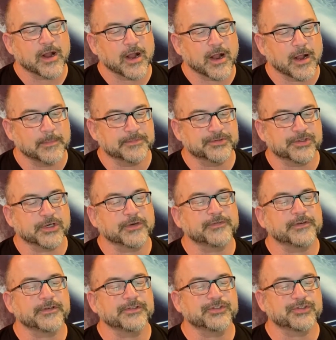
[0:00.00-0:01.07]

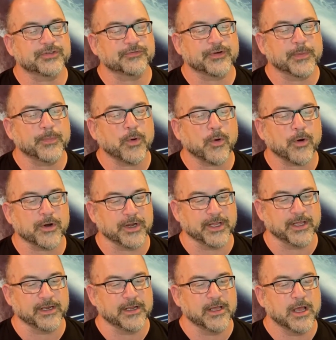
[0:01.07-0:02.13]
observers
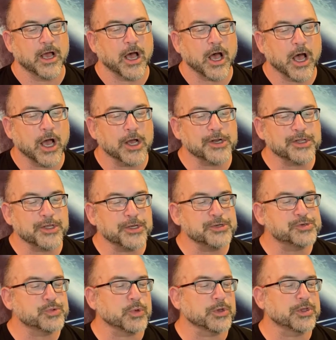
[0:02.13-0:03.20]
reported
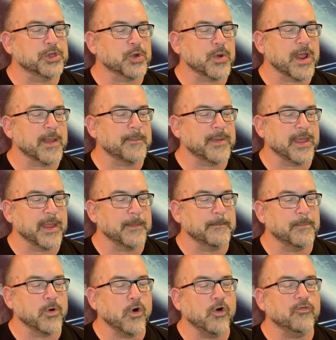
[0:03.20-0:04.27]
unusual UAP
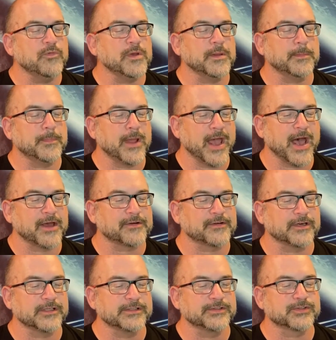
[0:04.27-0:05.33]
movement
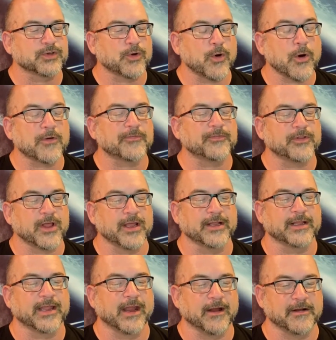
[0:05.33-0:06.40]
patterns or
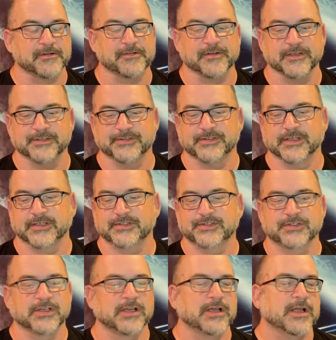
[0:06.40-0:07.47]
flight
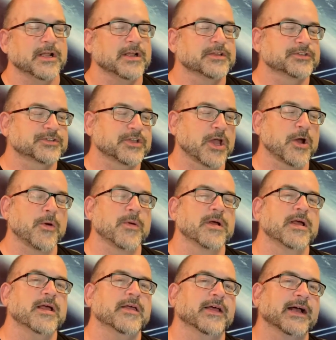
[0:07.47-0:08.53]
characteristics. So
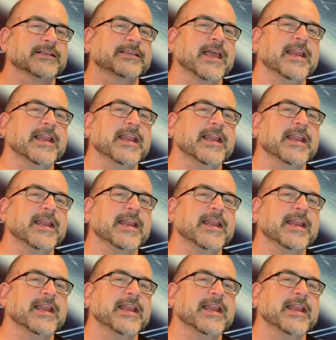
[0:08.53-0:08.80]
that's